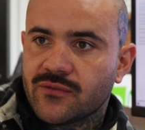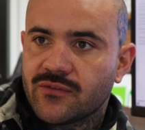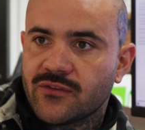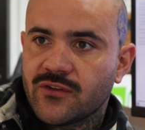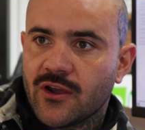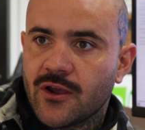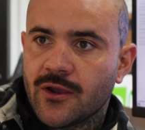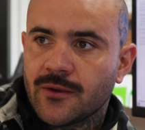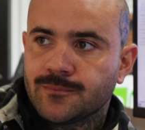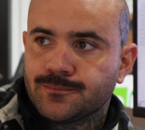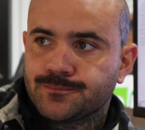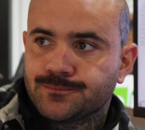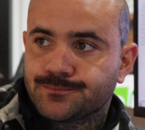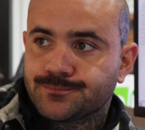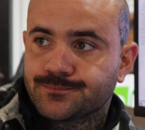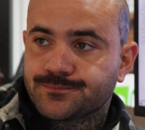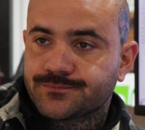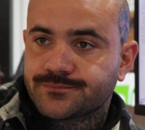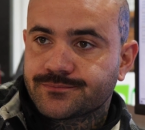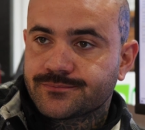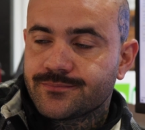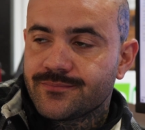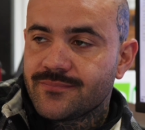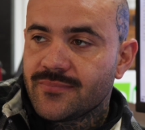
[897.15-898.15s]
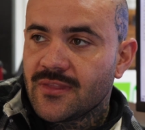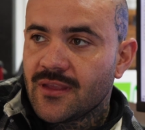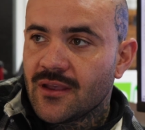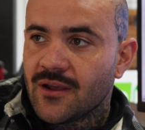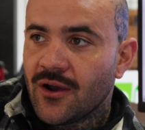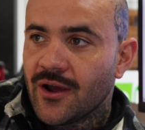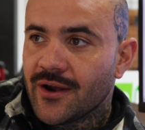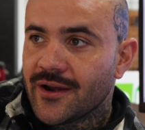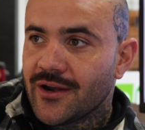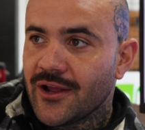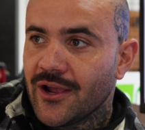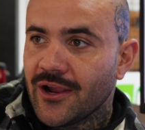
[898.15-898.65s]
So
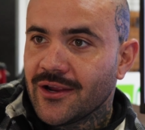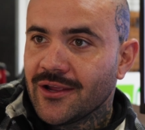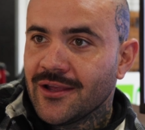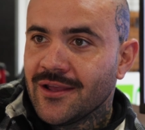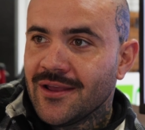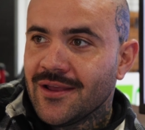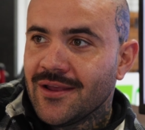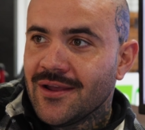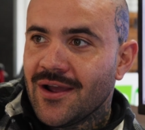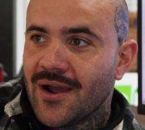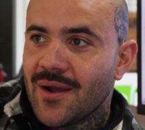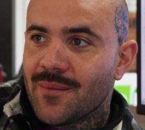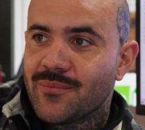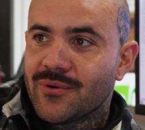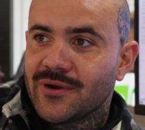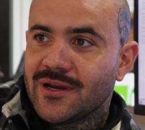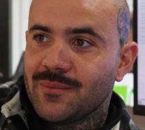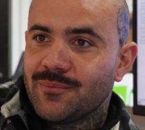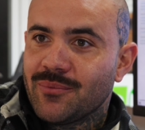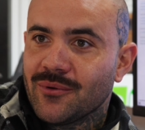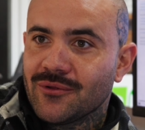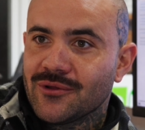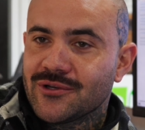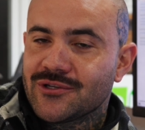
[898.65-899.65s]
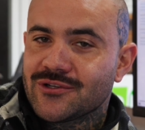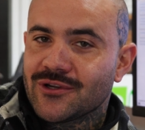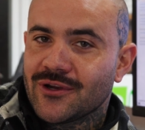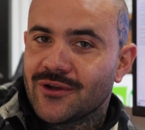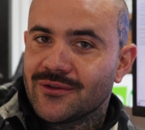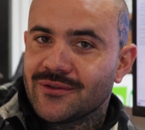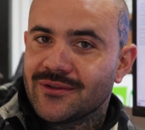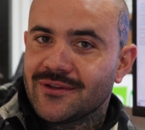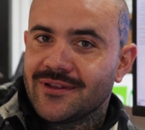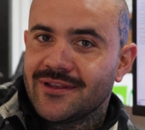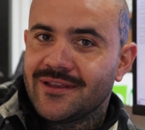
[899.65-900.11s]
I don't know. I'm pretty bullish on